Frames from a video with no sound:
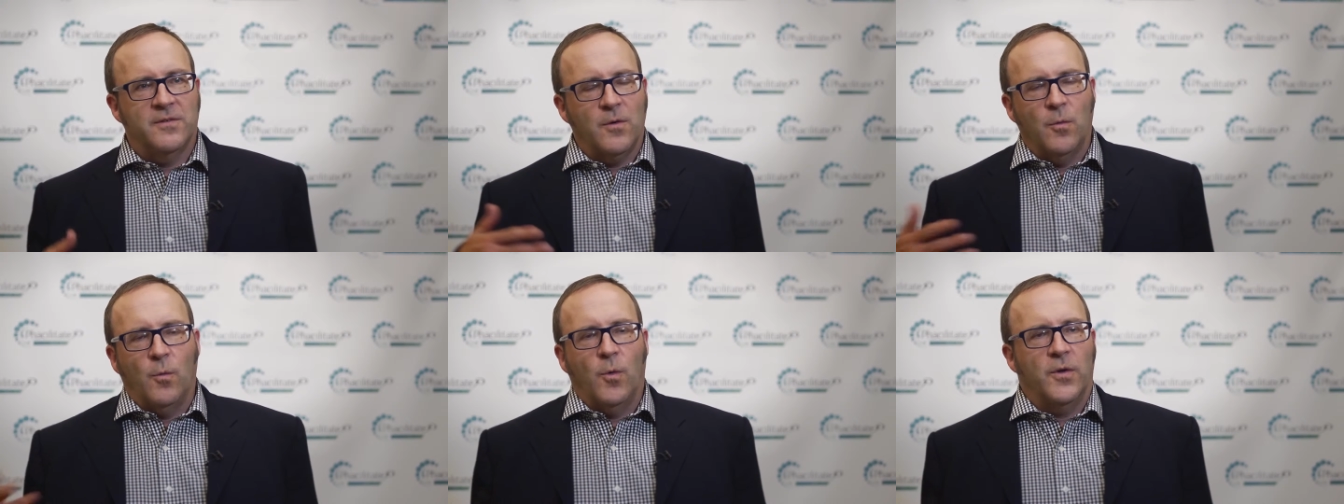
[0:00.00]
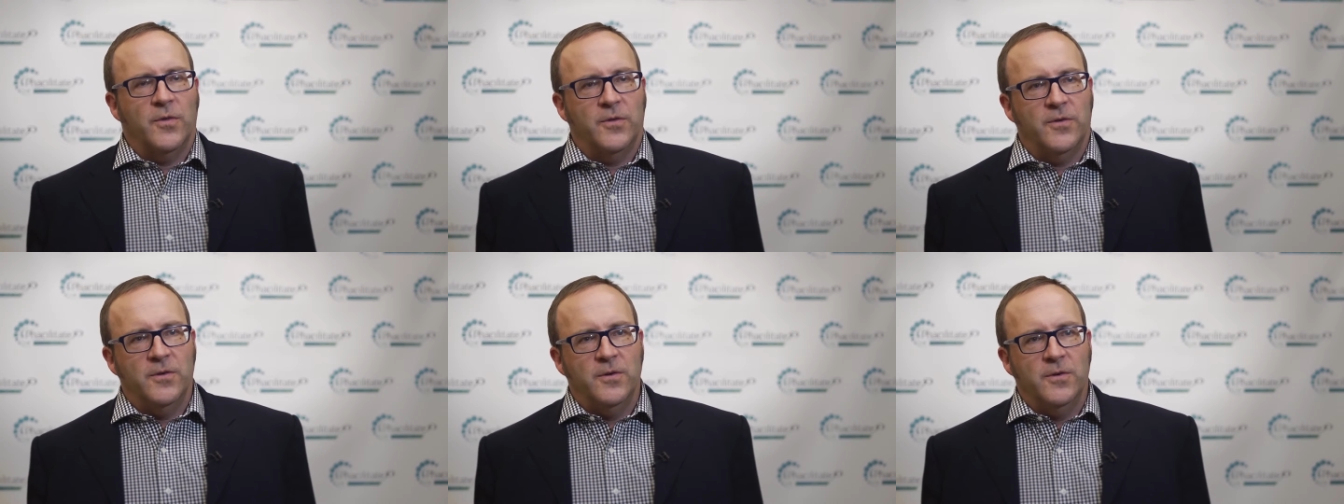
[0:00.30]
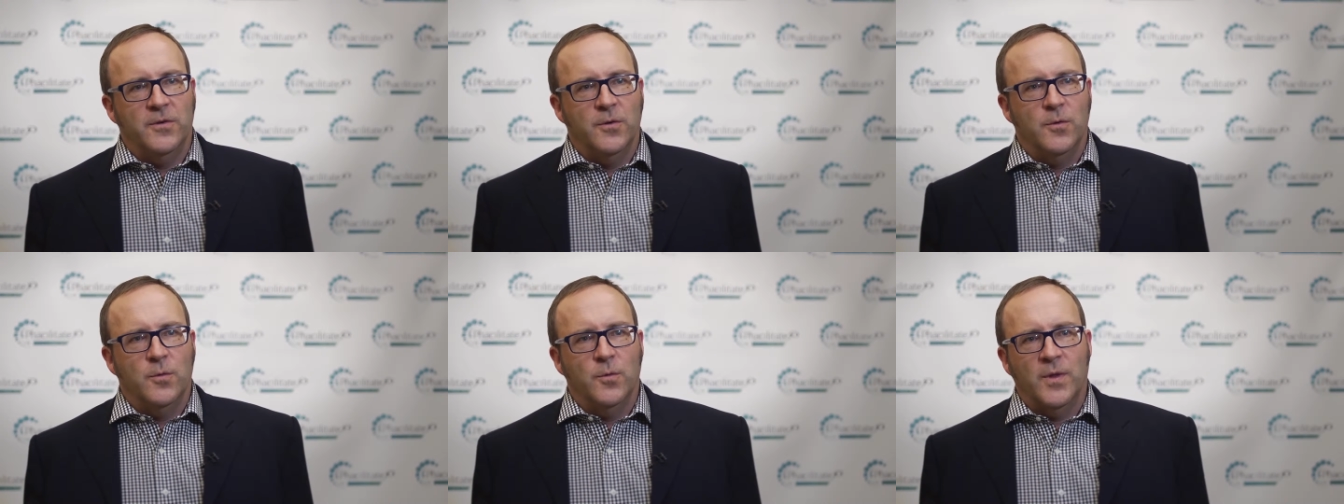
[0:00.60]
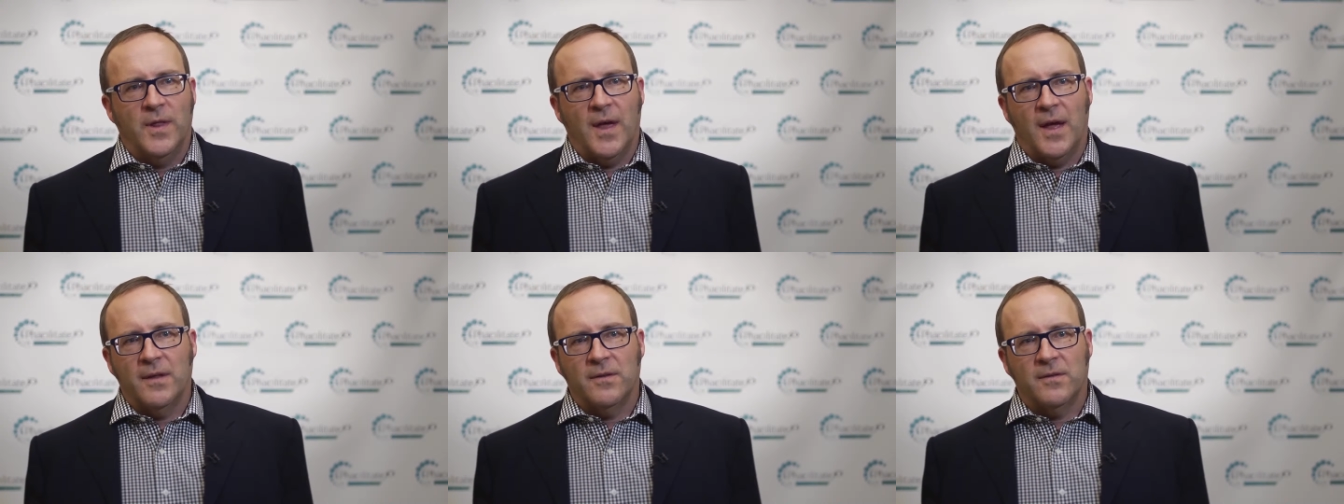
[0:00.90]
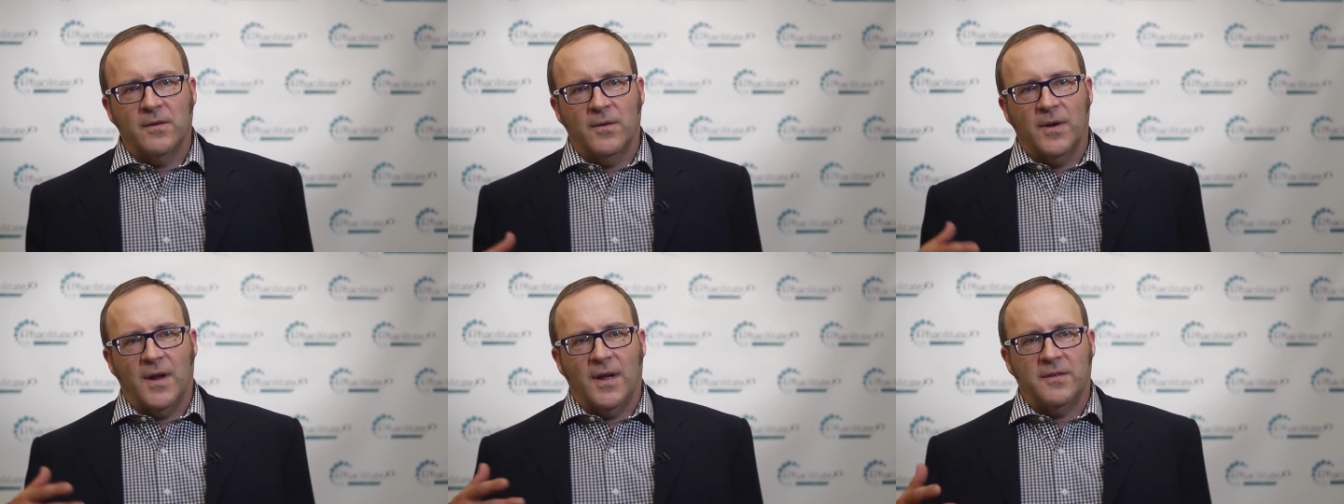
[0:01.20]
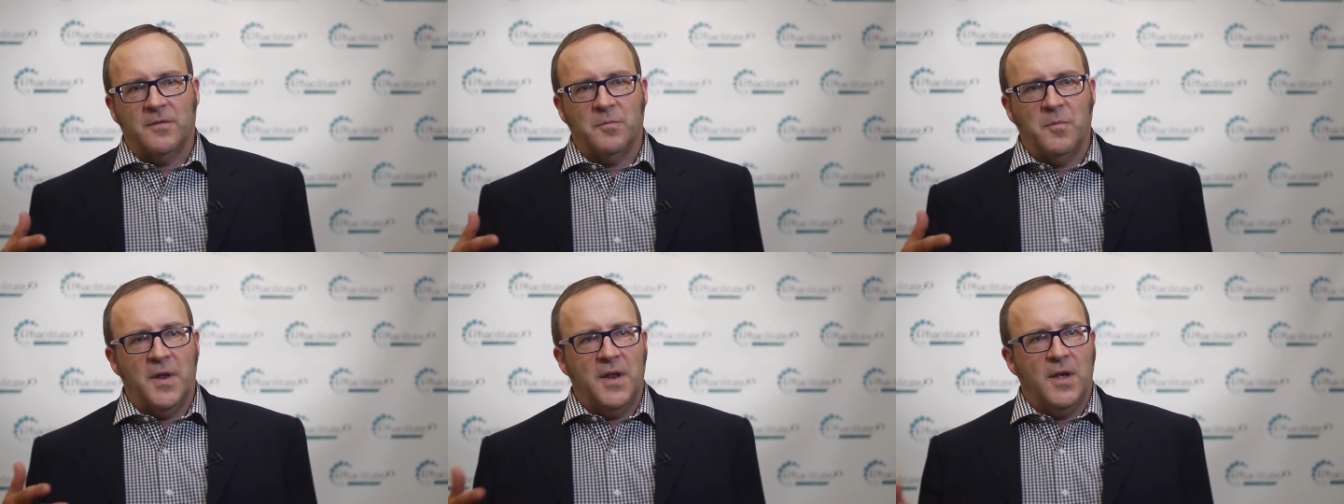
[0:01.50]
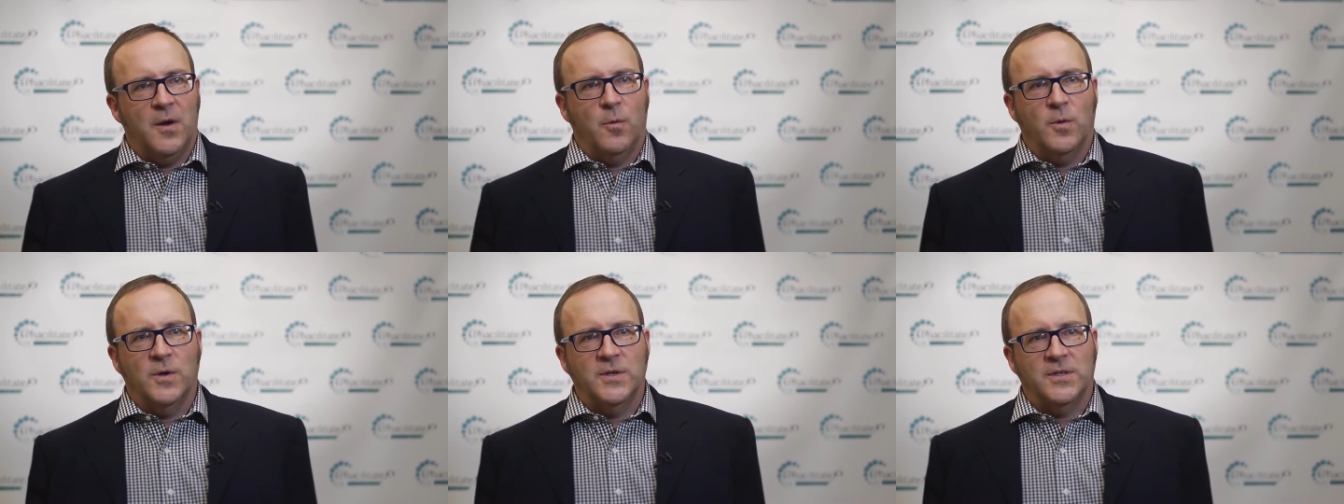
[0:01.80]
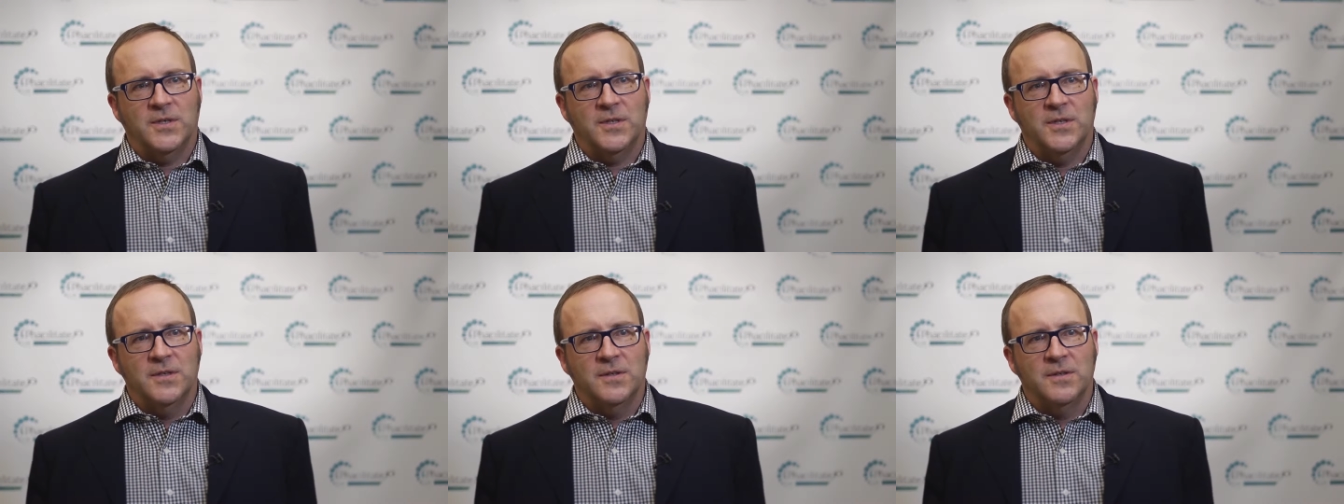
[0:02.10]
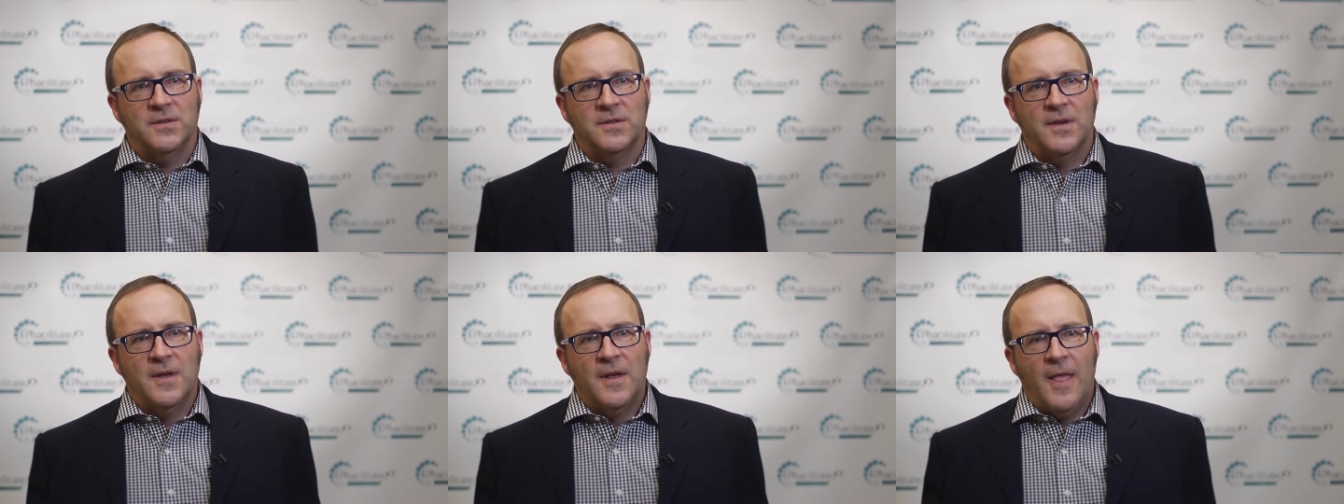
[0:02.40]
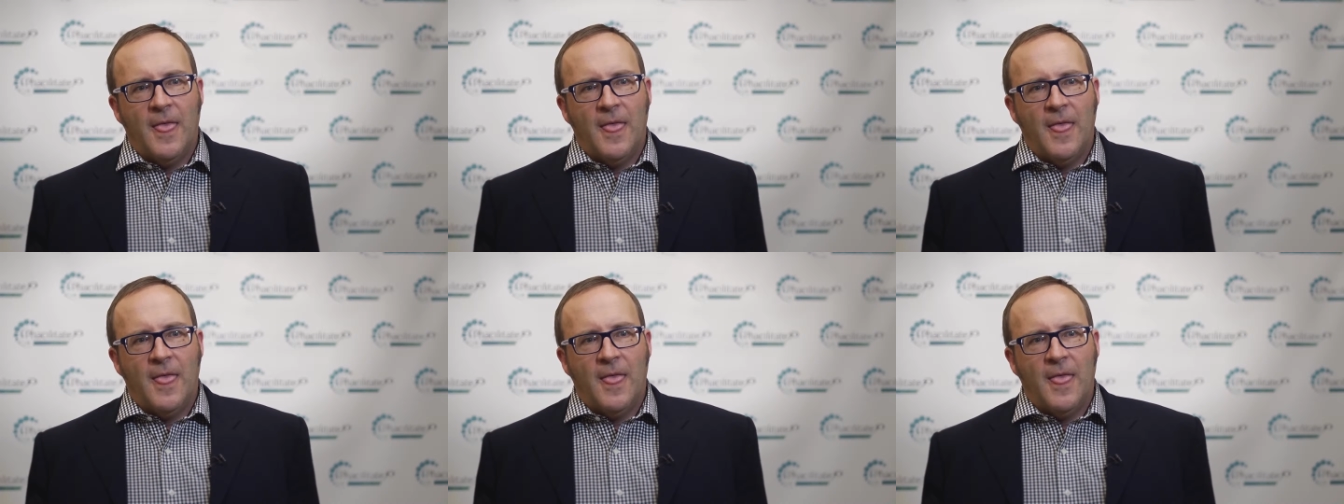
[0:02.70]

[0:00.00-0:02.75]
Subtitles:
So what do you do with that? So it asks many questions